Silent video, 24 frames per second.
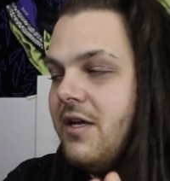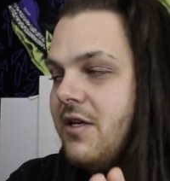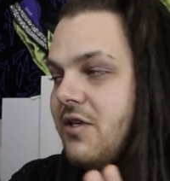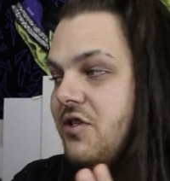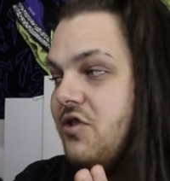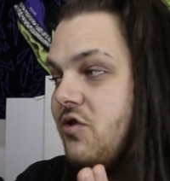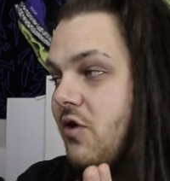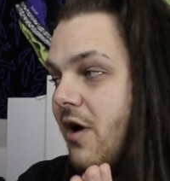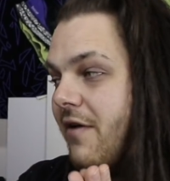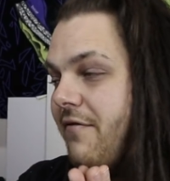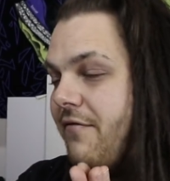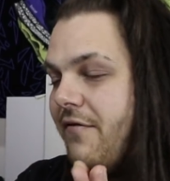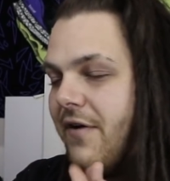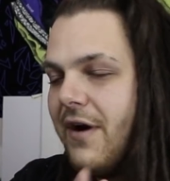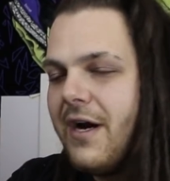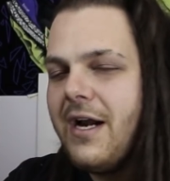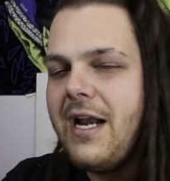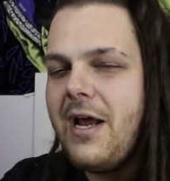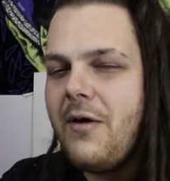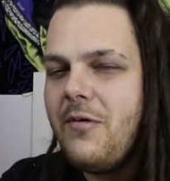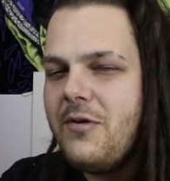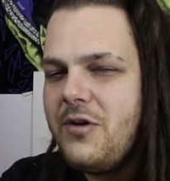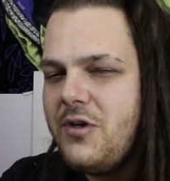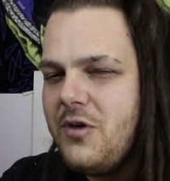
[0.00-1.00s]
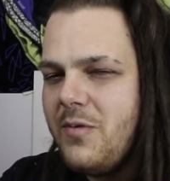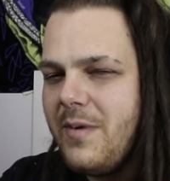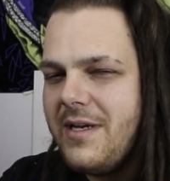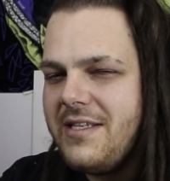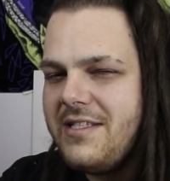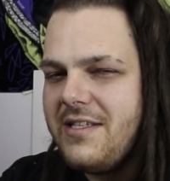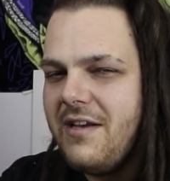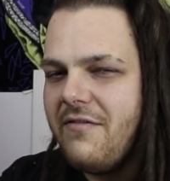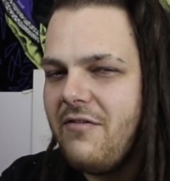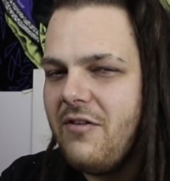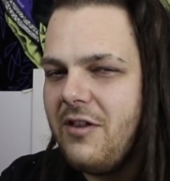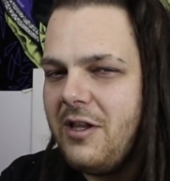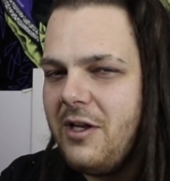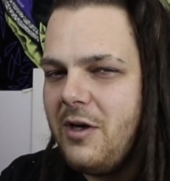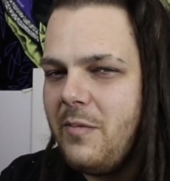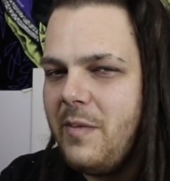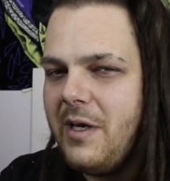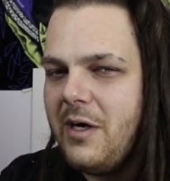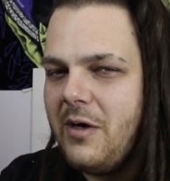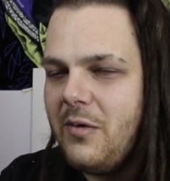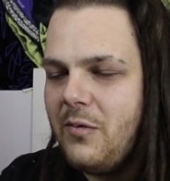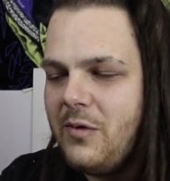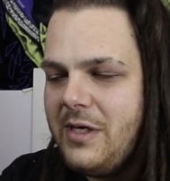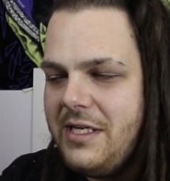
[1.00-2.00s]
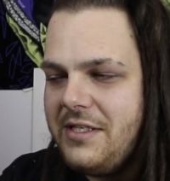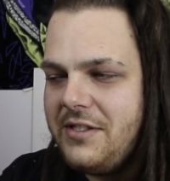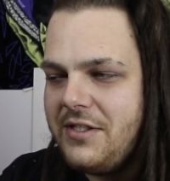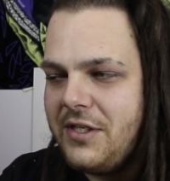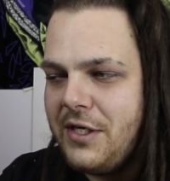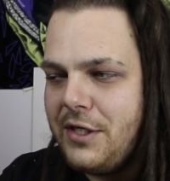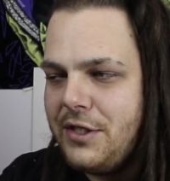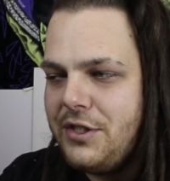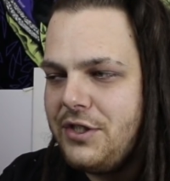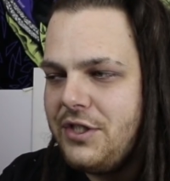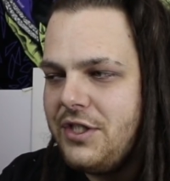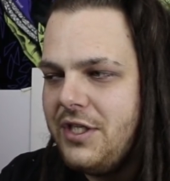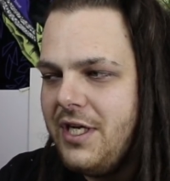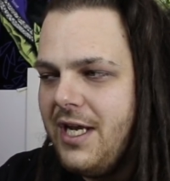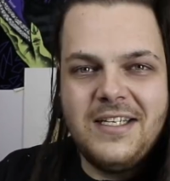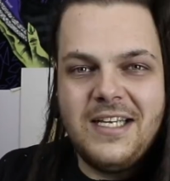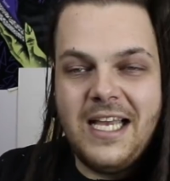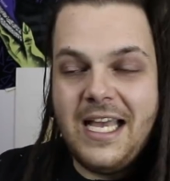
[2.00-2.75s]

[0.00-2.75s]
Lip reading: So I figured I would do myself a little bit of research.